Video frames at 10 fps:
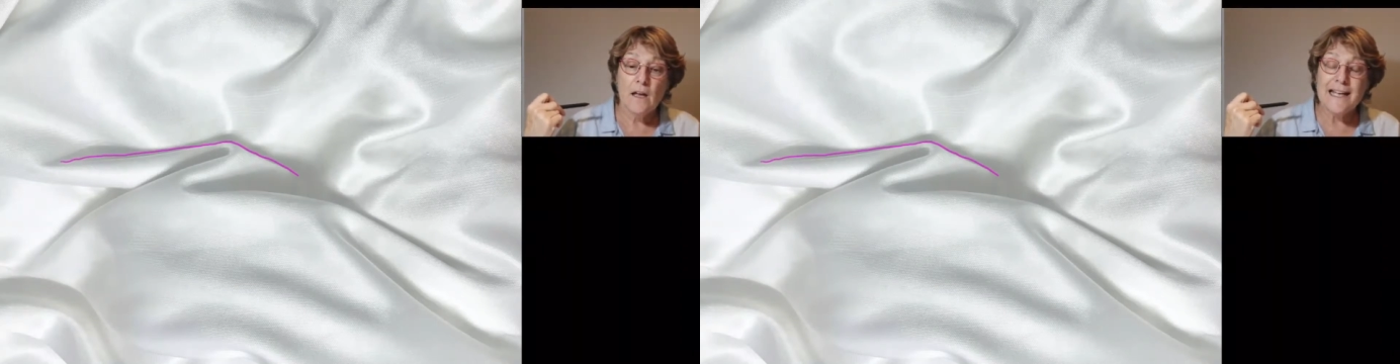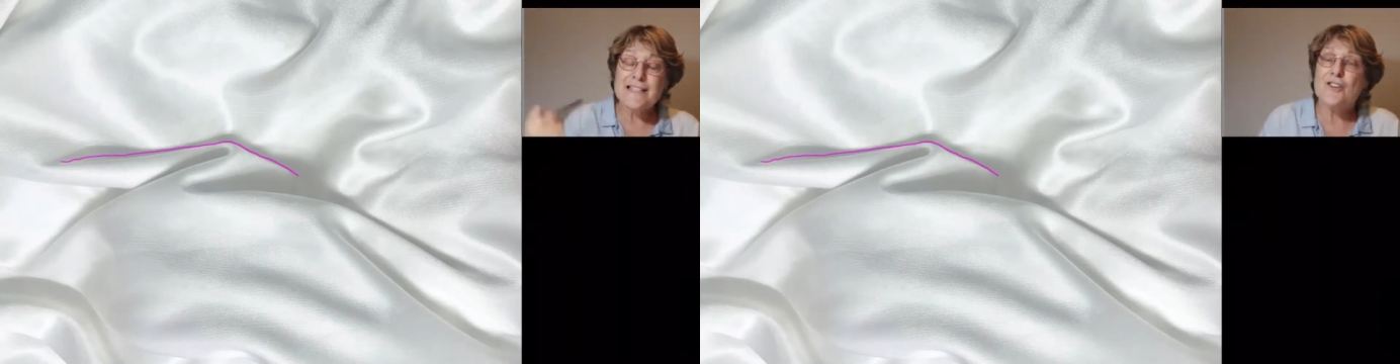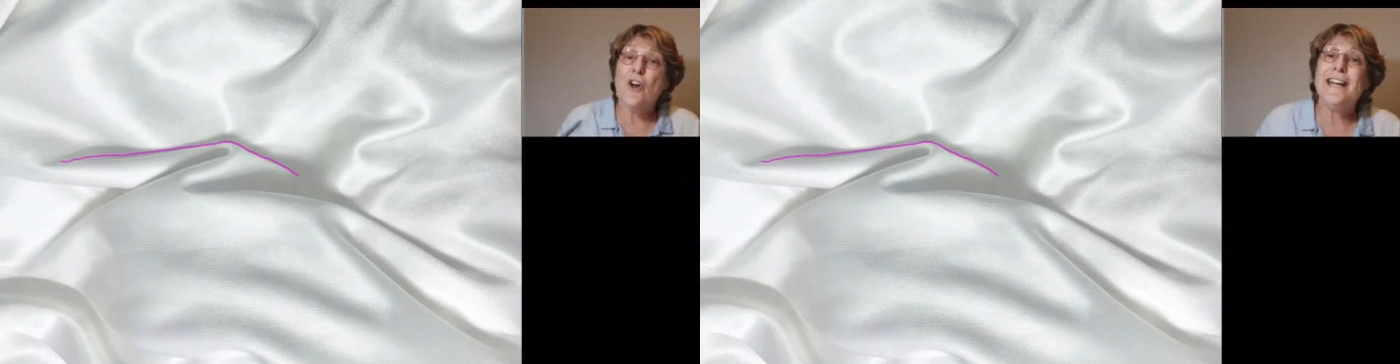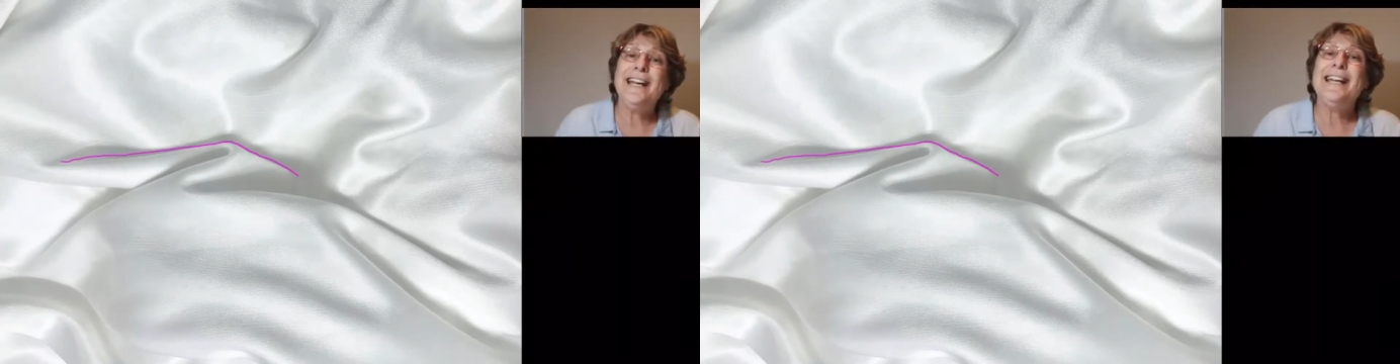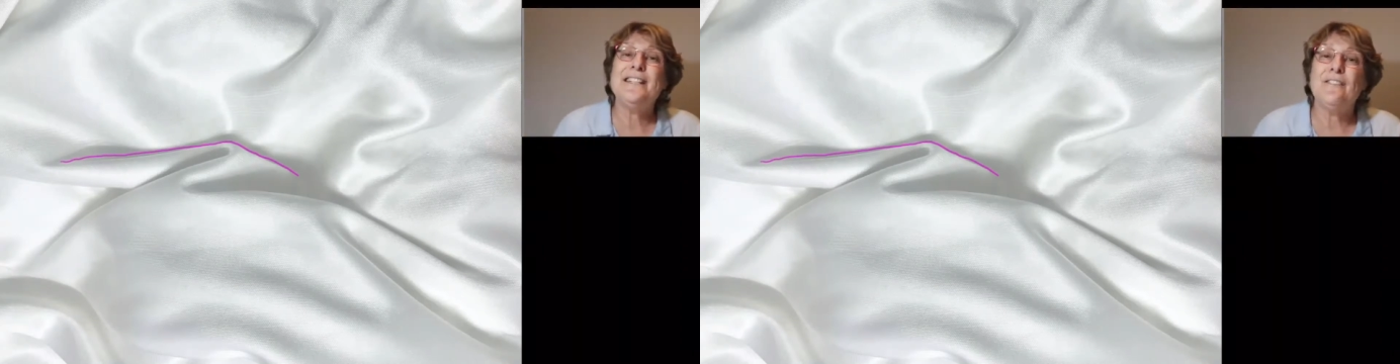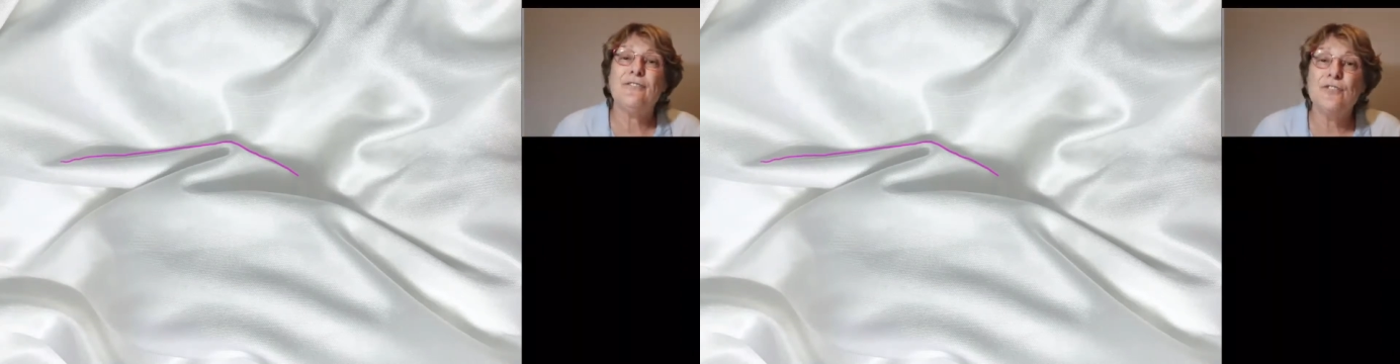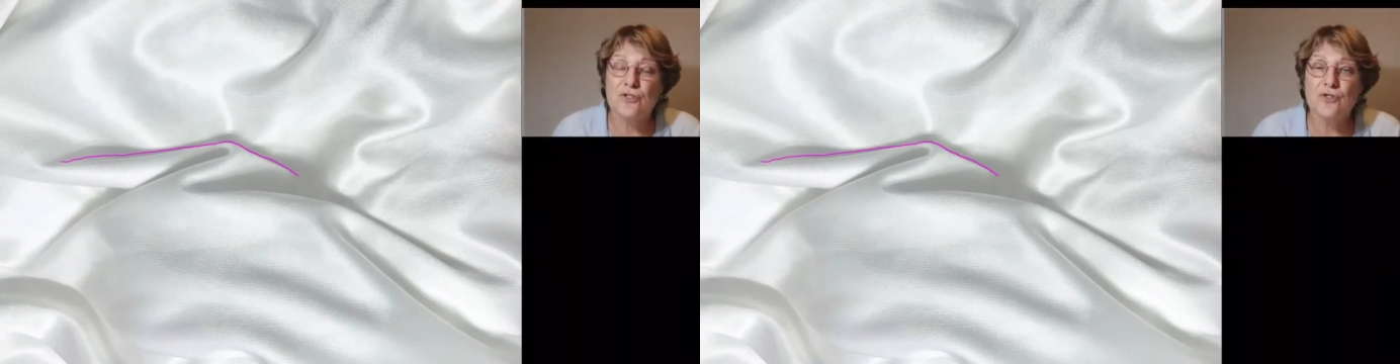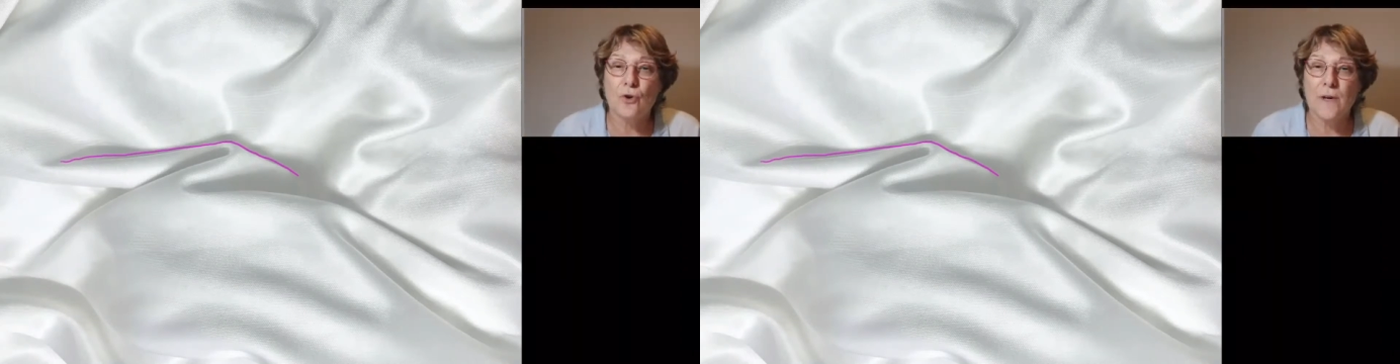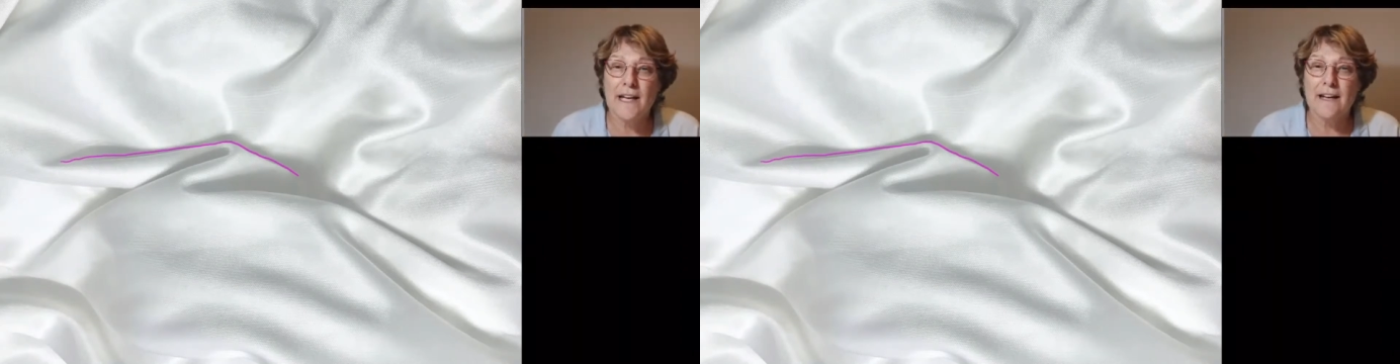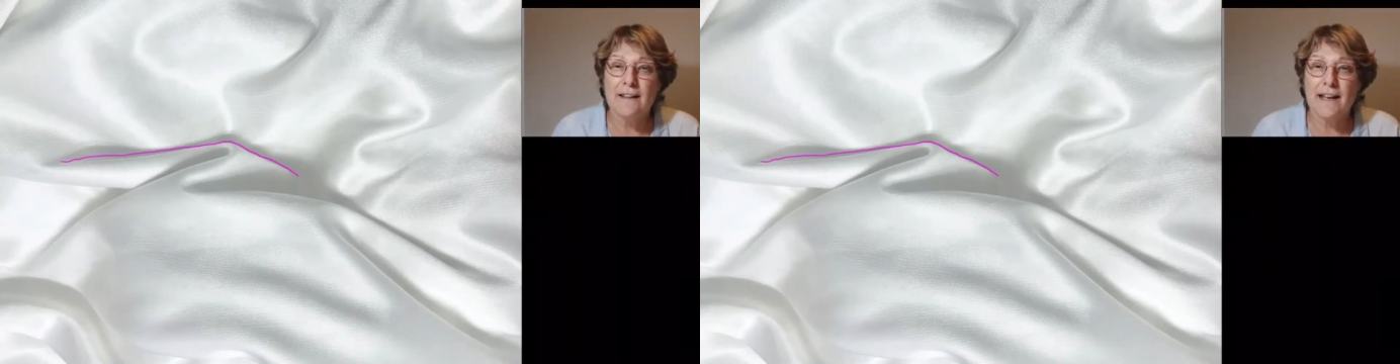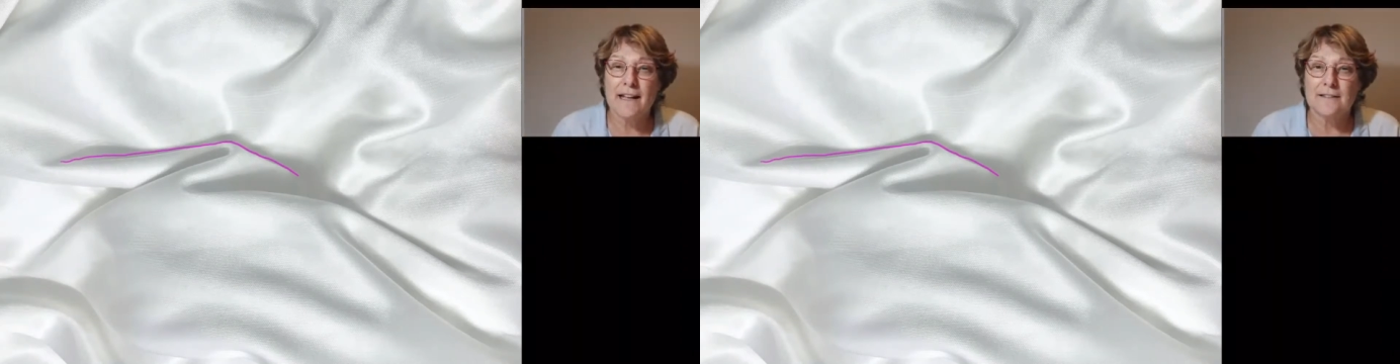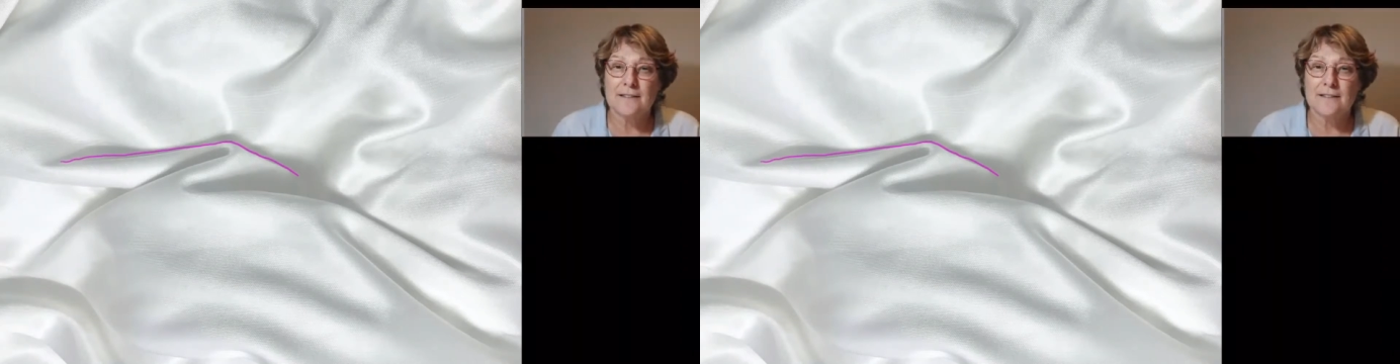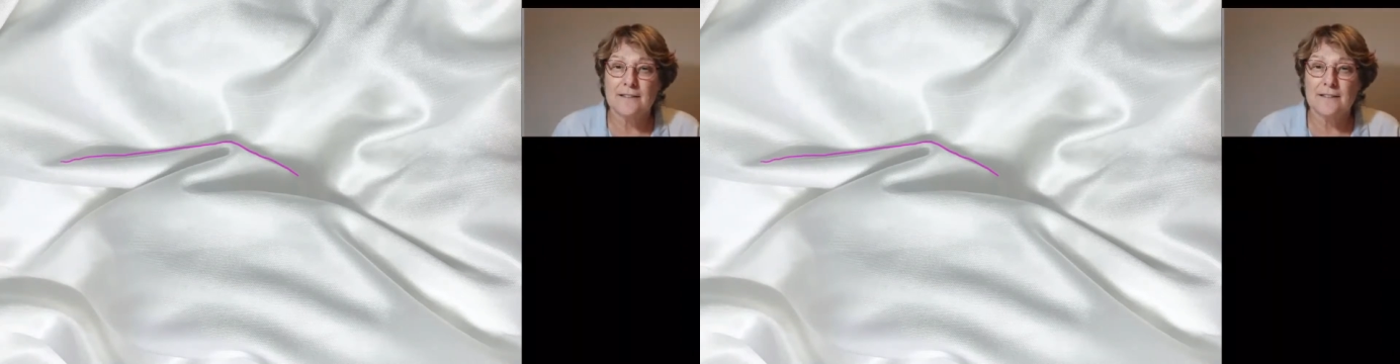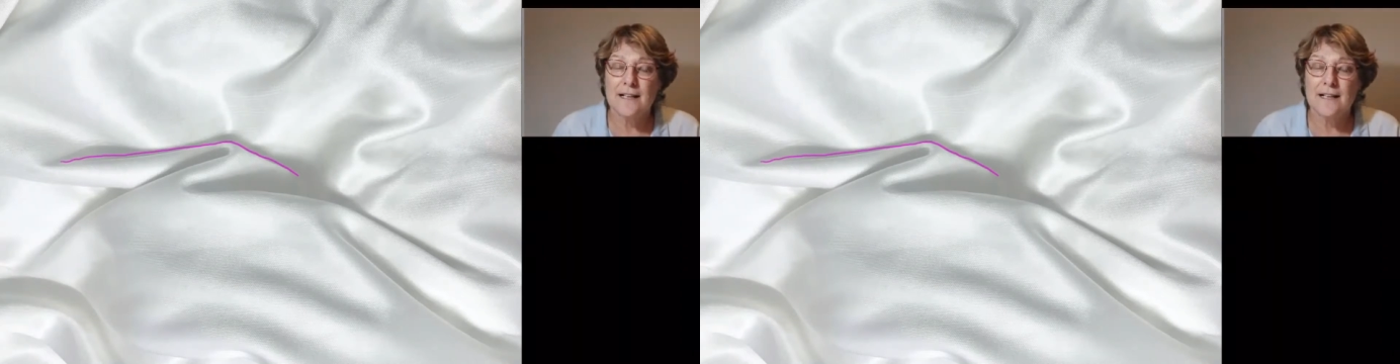it's not any different to drawing anything else,